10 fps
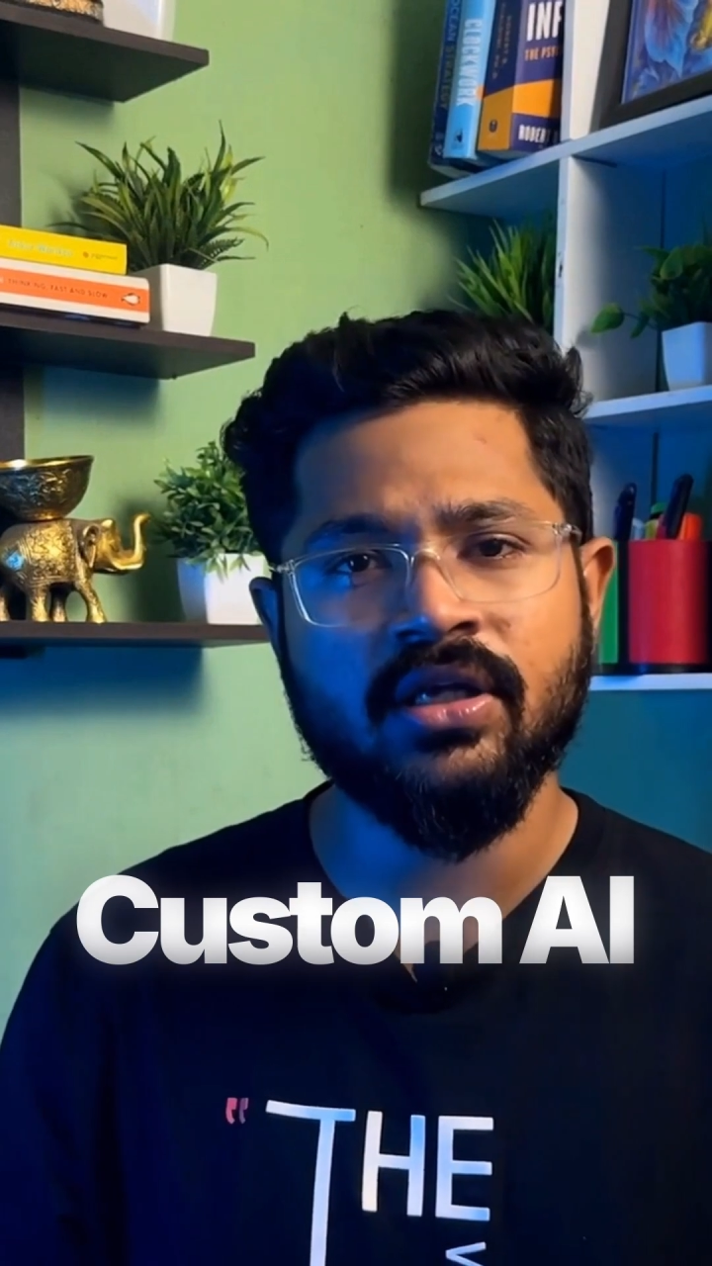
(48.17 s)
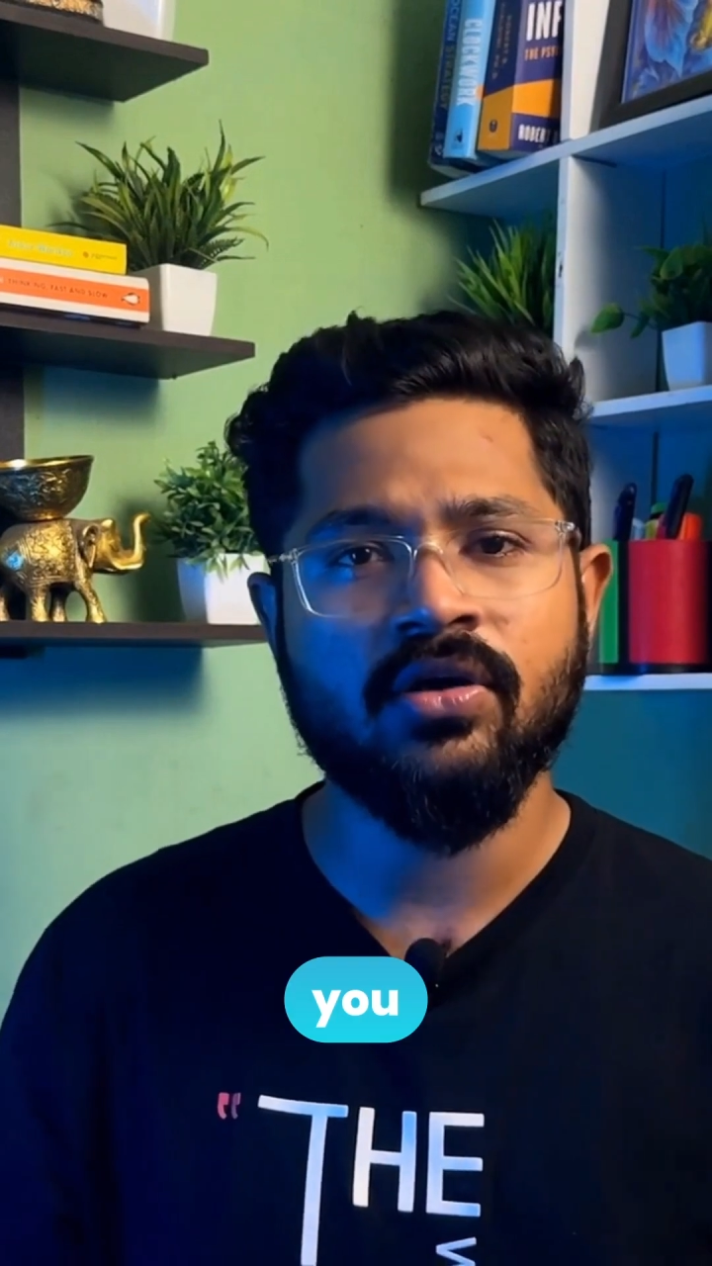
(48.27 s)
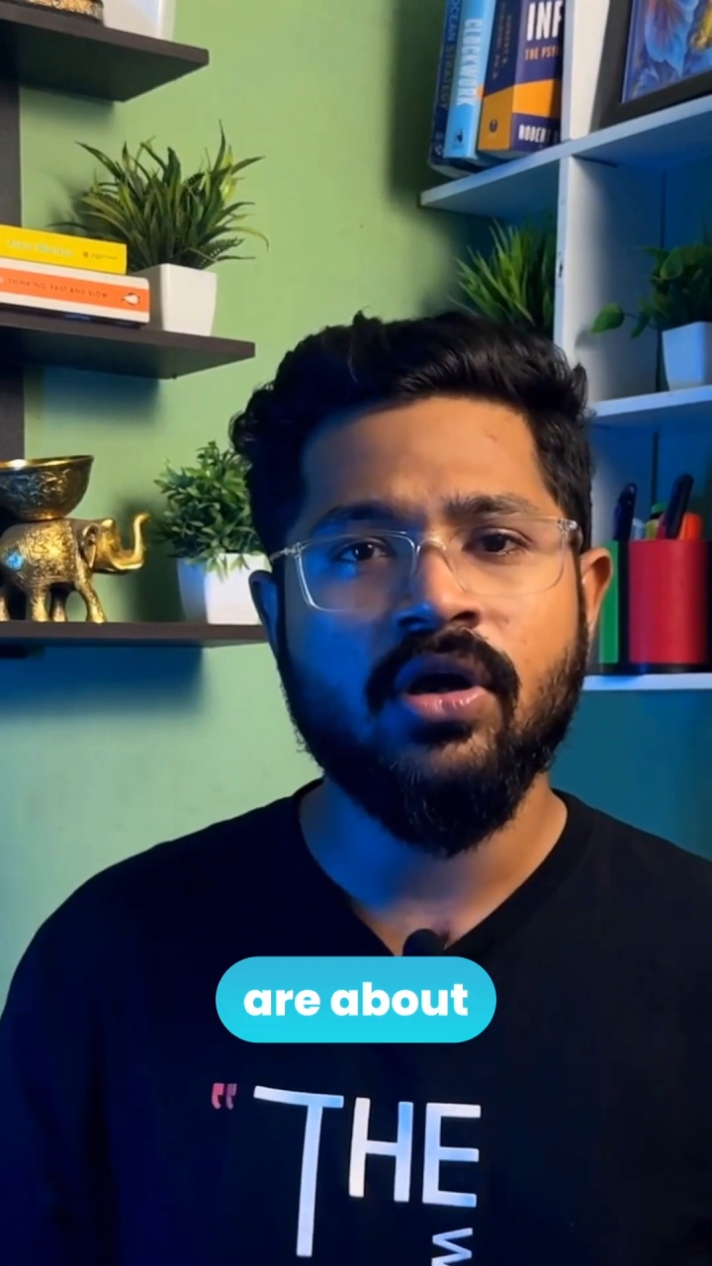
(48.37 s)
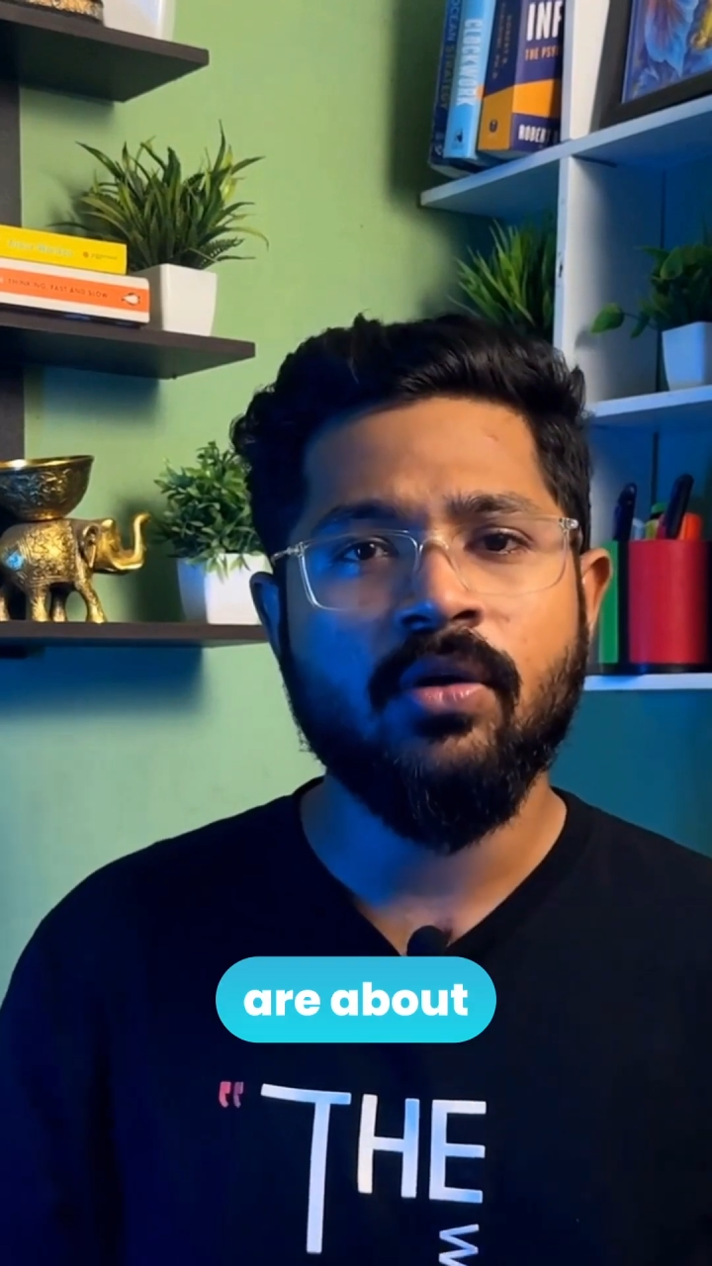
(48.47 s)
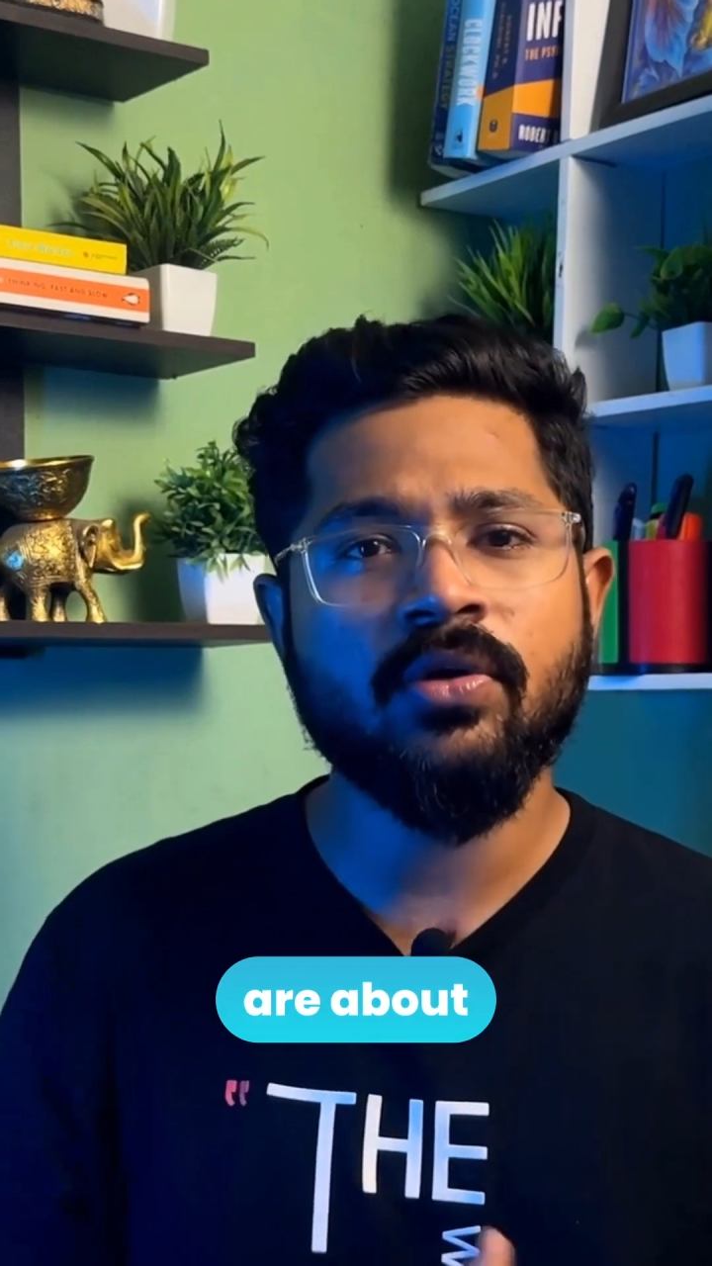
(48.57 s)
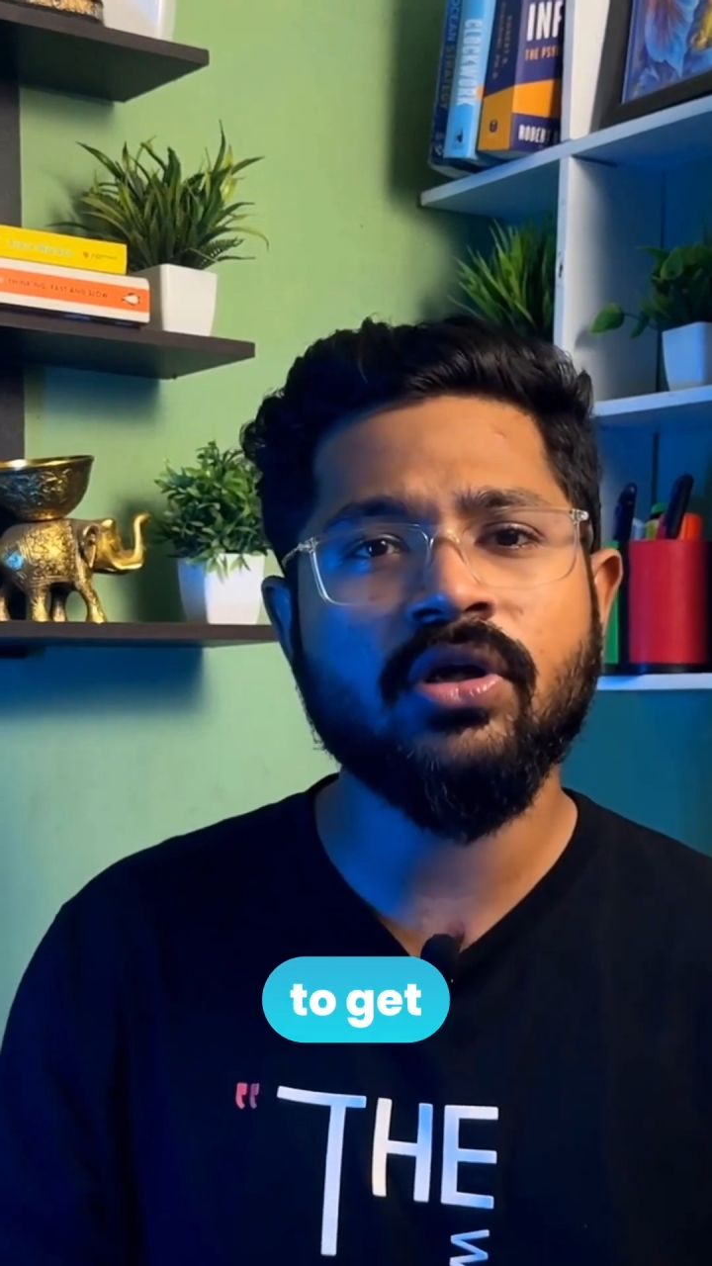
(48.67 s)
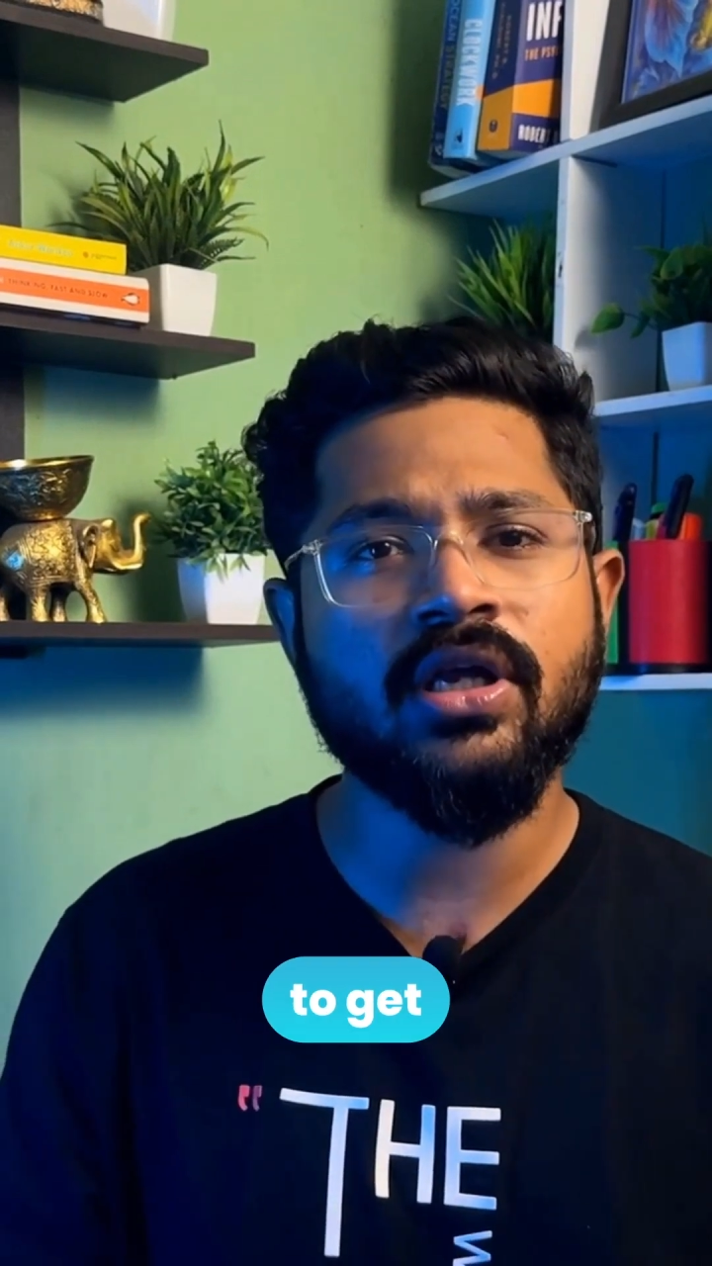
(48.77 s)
you're about to